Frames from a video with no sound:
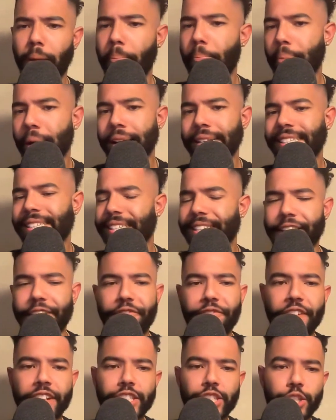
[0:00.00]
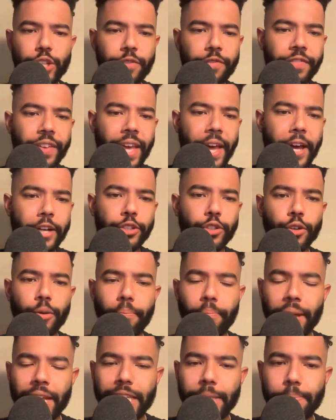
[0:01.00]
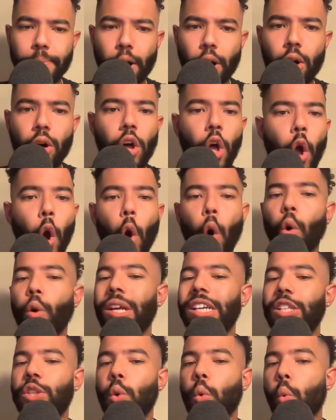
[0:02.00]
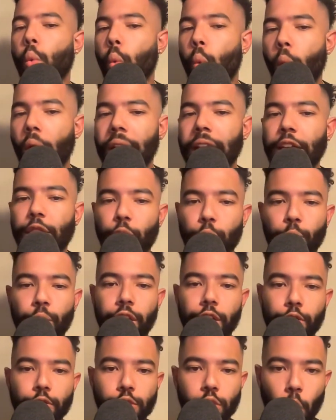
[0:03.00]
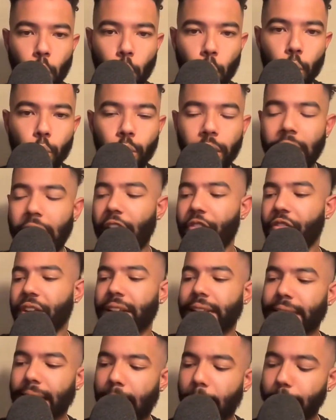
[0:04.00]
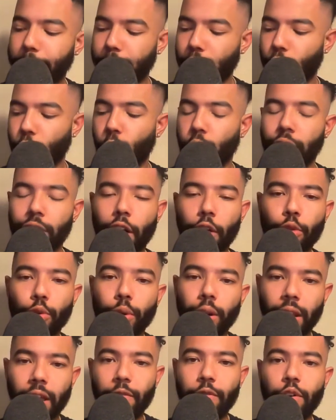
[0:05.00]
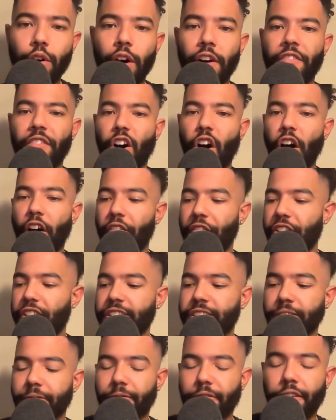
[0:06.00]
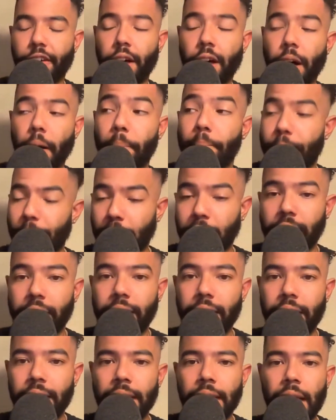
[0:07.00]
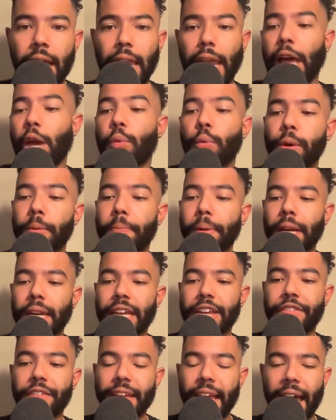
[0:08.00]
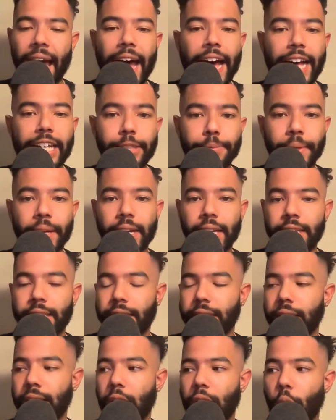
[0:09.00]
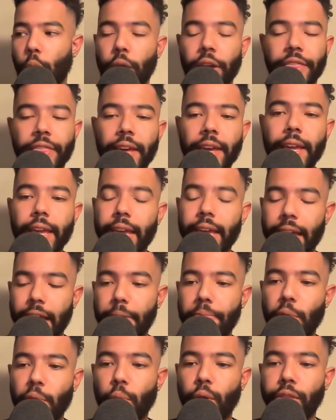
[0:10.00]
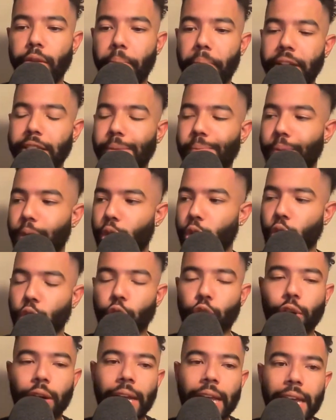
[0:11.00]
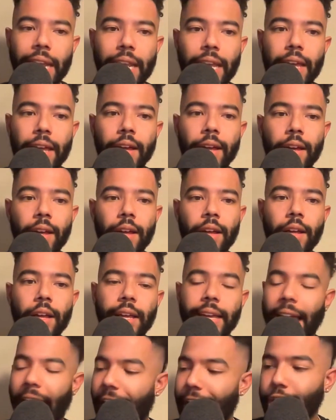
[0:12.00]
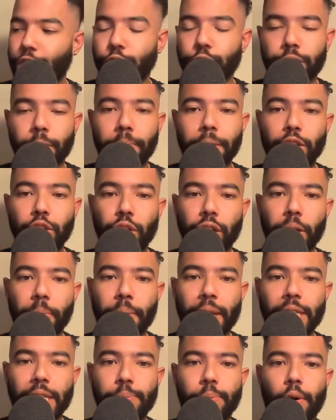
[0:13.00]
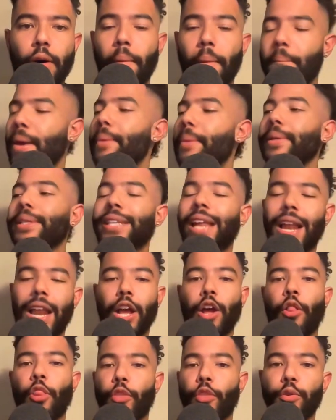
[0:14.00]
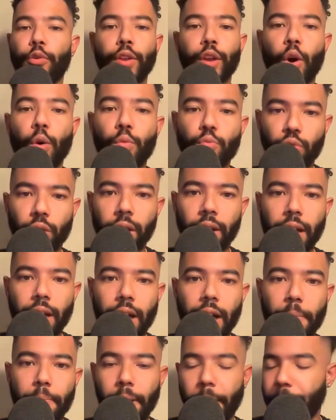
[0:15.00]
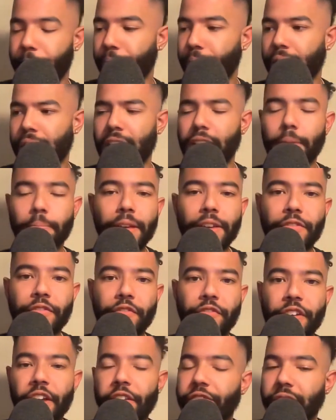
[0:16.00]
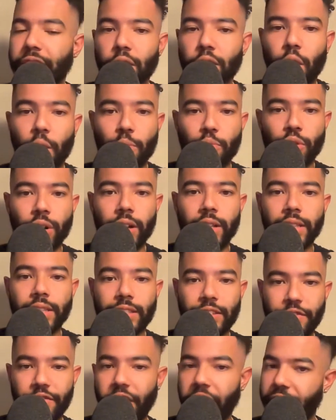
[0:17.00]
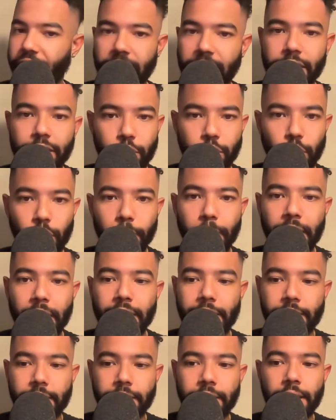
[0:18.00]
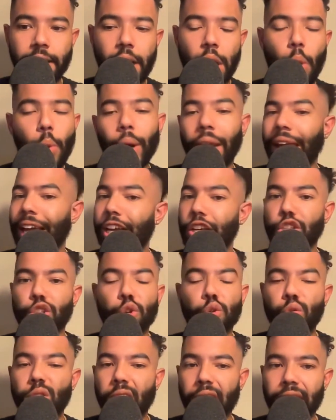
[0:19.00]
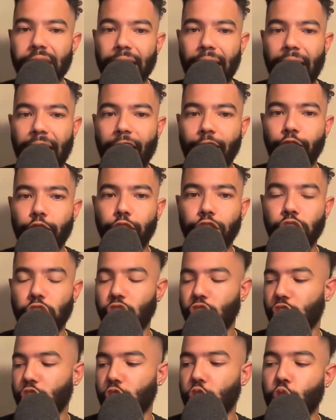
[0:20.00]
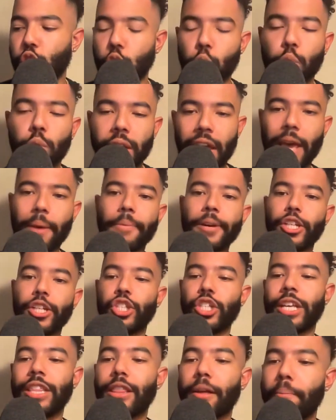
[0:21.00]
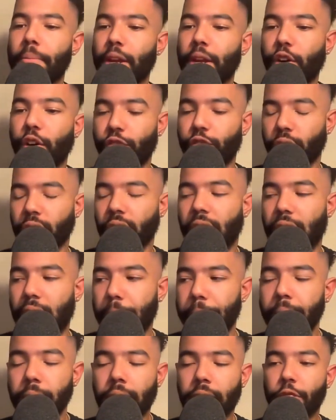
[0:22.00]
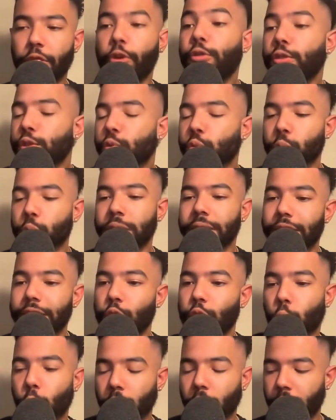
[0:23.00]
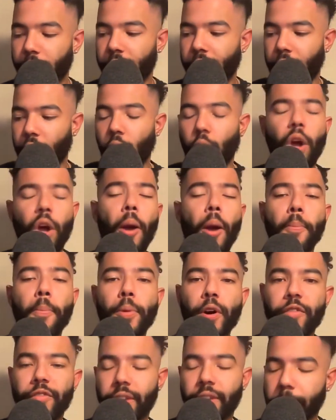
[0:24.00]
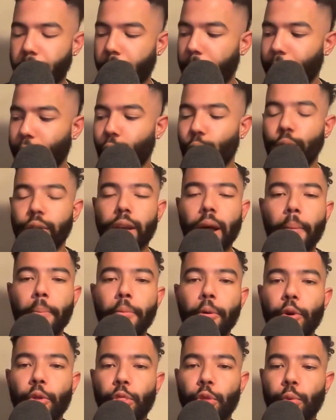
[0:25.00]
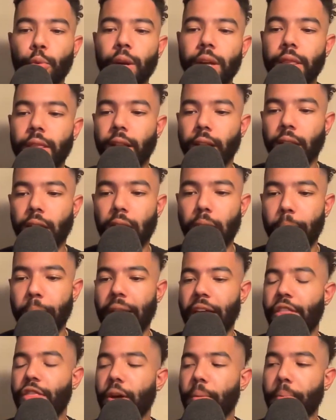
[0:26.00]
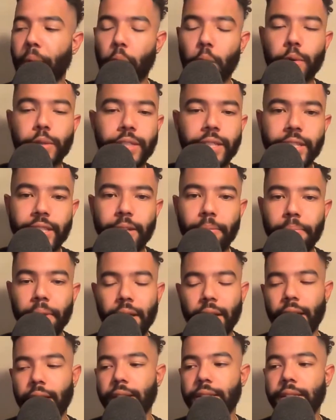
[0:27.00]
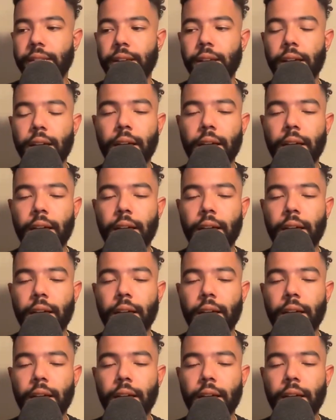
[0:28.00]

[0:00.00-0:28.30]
the best defensive catcher in baseball, only 23 years old. If he taps into another level of offensive ability like we believe he has, because we think he can be one of the best pure hitting catchers in Major League Baseball. Maybe he's not like a 30 home run guy, but he could be 15 home runs, 15 stolen bases with like a 290 average and just do damage in the middle of your lineup. There's a reason Torey Lovello moved him up to number three in the lineup in the postseason, because